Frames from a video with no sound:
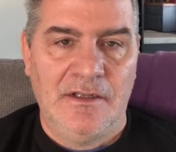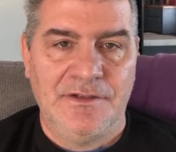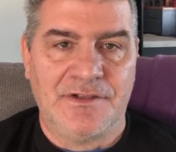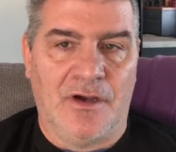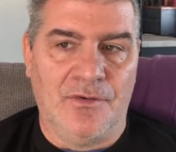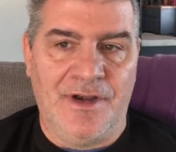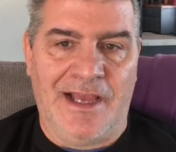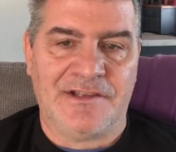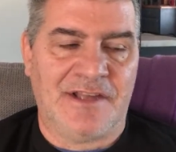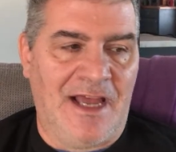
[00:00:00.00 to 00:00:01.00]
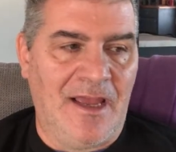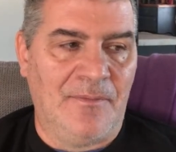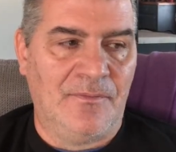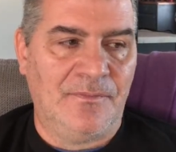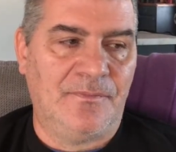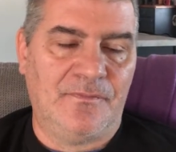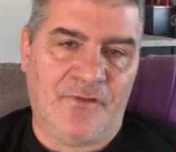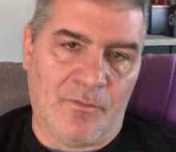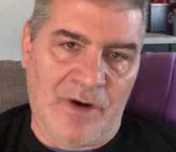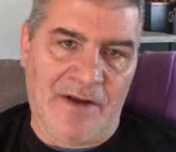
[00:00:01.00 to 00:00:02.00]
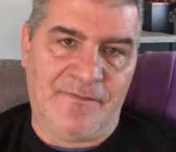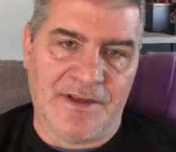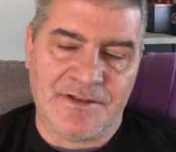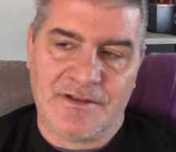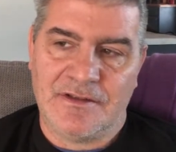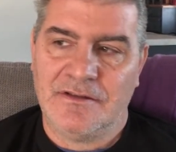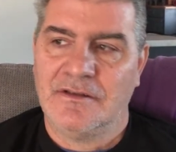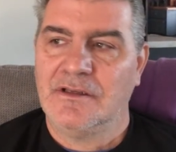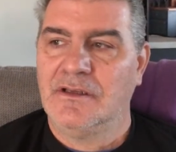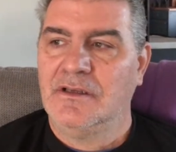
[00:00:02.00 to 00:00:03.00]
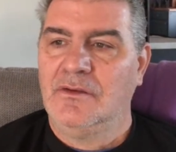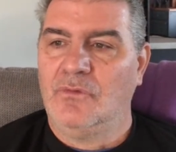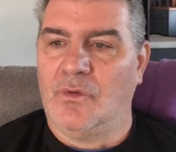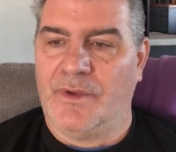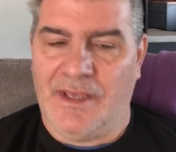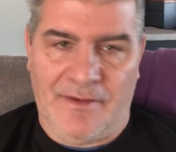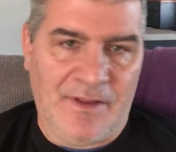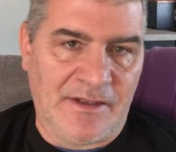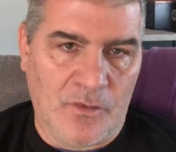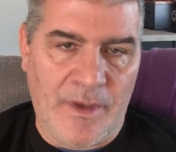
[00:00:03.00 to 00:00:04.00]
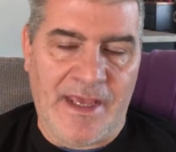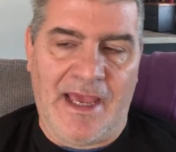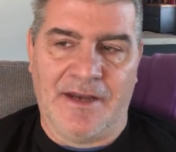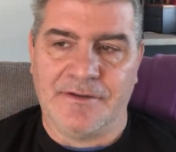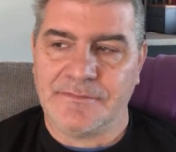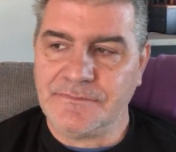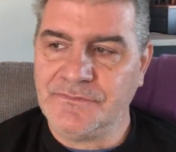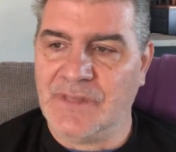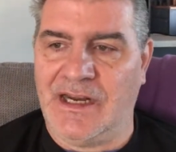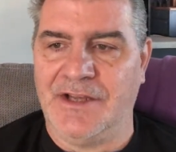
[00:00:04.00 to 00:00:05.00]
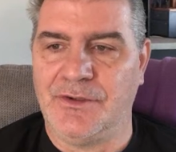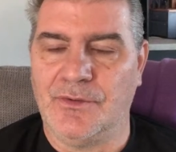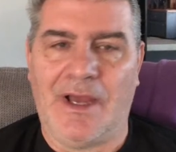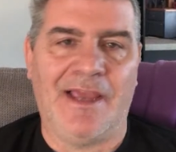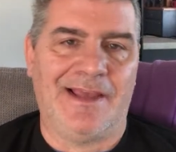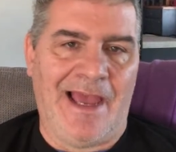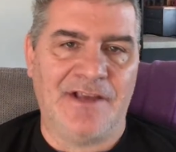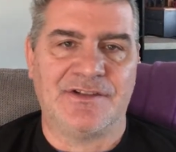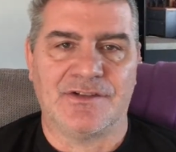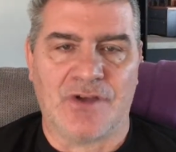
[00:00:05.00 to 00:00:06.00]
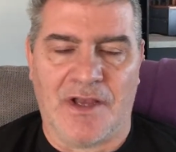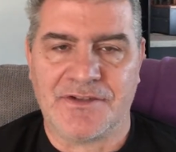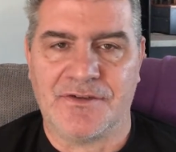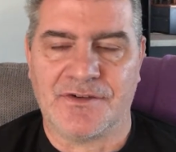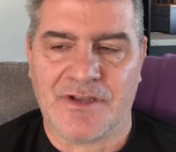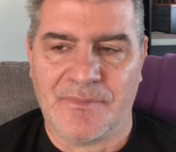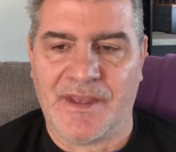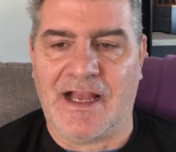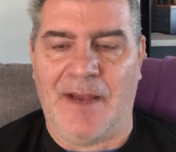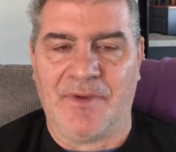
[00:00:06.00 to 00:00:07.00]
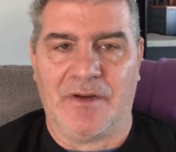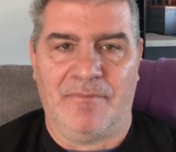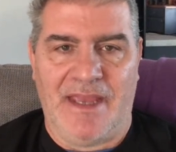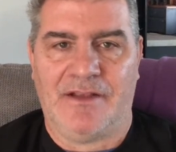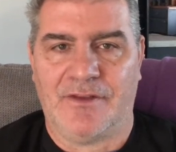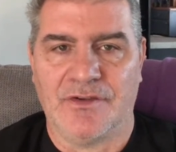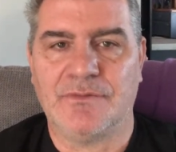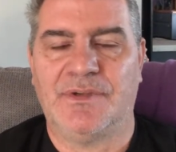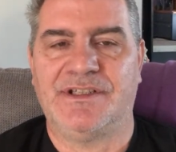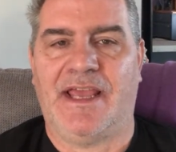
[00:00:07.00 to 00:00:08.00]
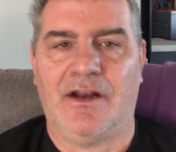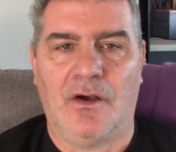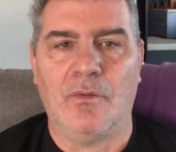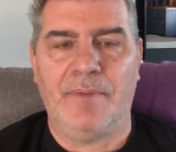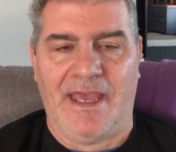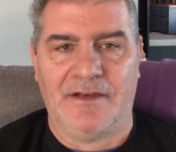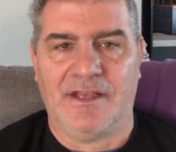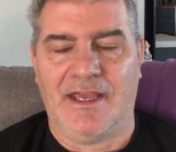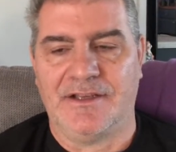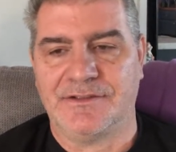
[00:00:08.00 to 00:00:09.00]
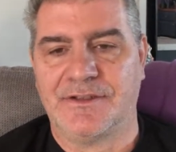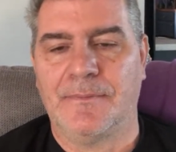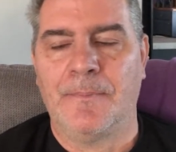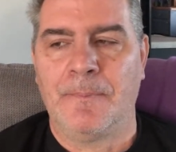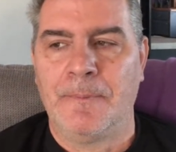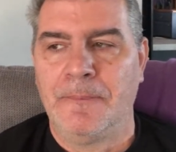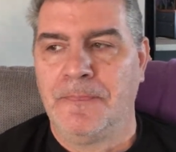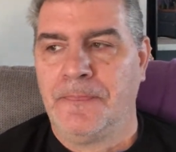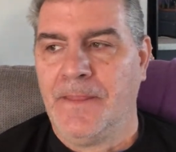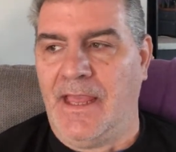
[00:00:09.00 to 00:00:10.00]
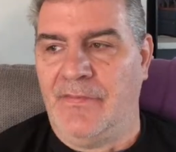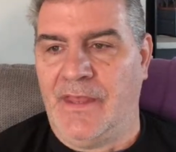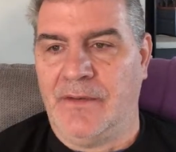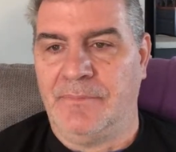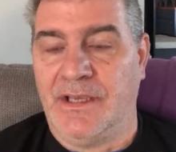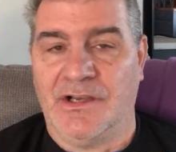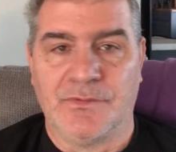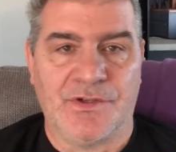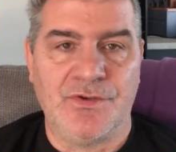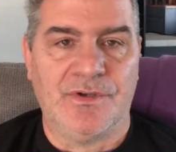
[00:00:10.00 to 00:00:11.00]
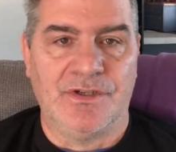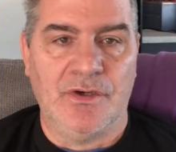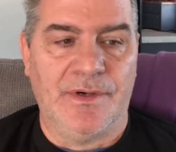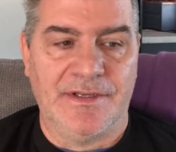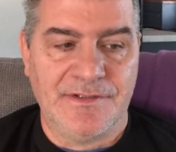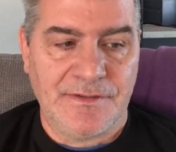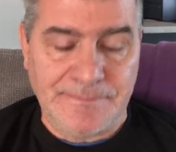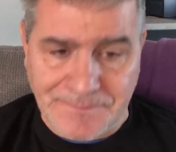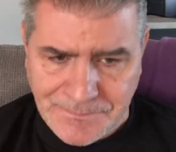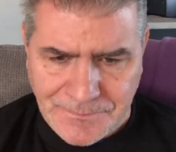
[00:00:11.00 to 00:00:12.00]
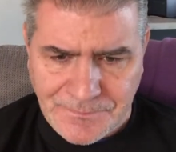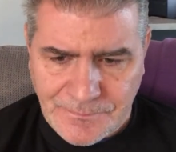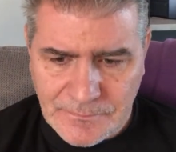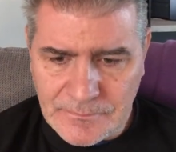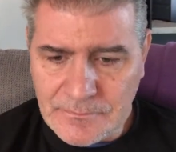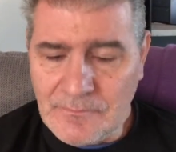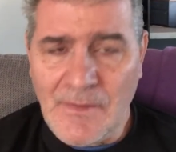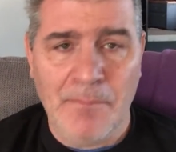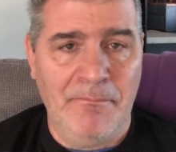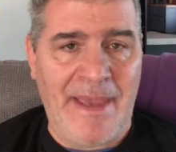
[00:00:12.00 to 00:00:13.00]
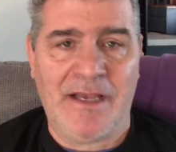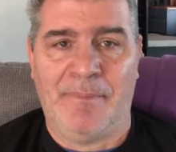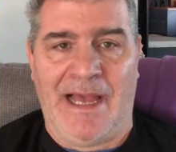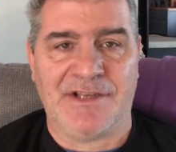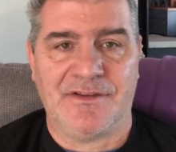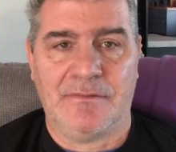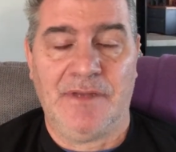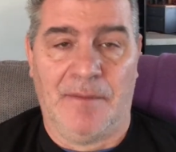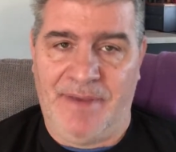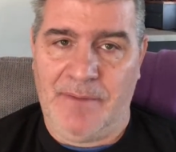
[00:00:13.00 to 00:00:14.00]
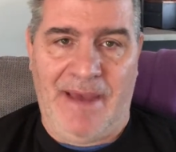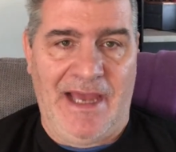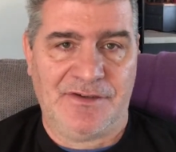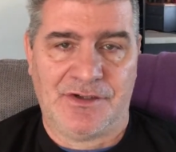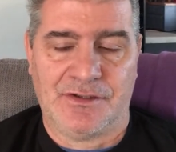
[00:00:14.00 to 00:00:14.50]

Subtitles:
So next time for breakfast, when we have like the weekend and I do eggs and sausage or something, I'm going to make those potato pancakes. And then, because what you can do is make a batch of them, a big batch.